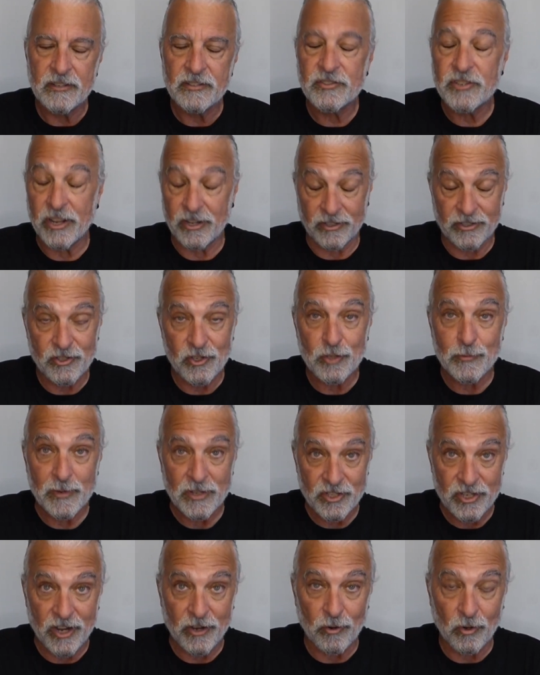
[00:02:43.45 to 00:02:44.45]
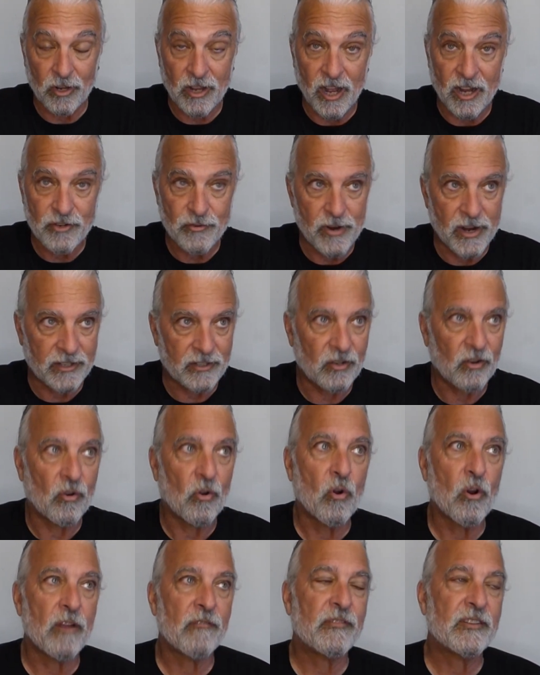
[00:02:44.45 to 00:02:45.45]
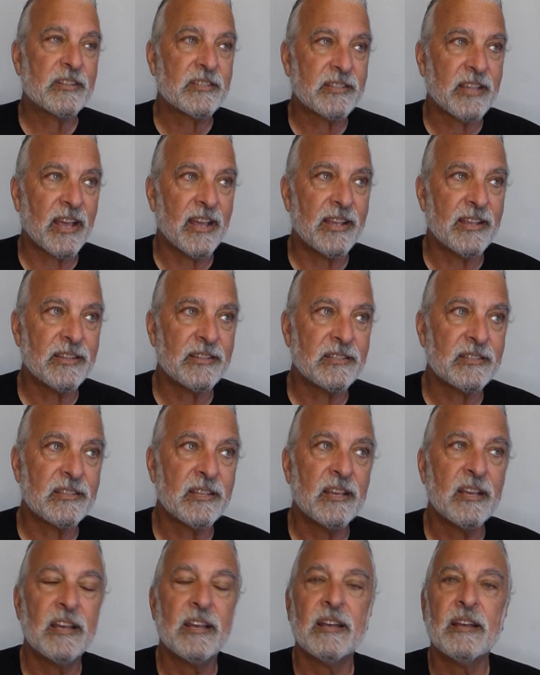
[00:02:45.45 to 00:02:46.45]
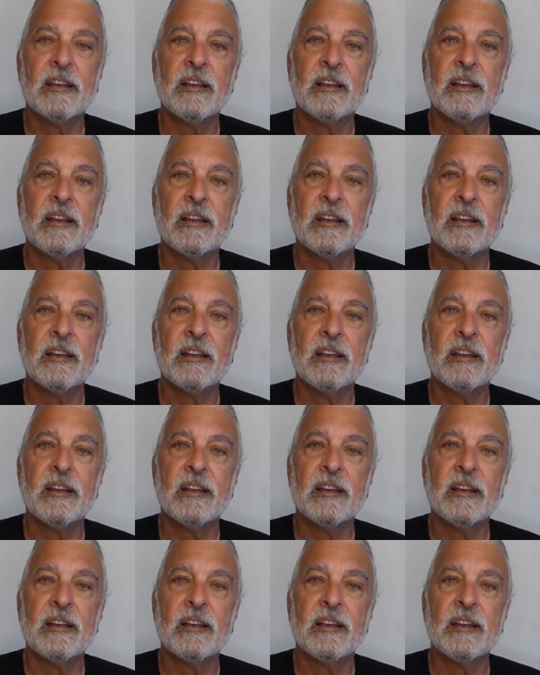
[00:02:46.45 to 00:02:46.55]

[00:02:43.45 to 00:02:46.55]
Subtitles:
general contractor, or if it says